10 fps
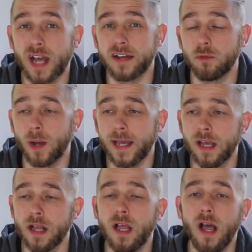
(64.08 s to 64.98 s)
kind of
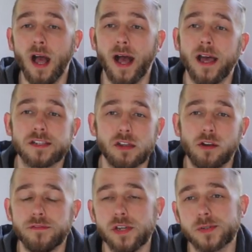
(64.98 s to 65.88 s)
way. So the
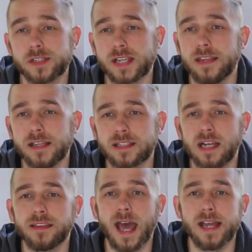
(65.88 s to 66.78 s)
reviews are saying things
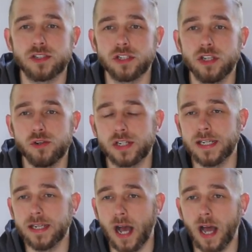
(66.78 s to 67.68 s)
like the heads are
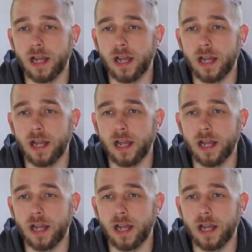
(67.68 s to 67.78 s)
usually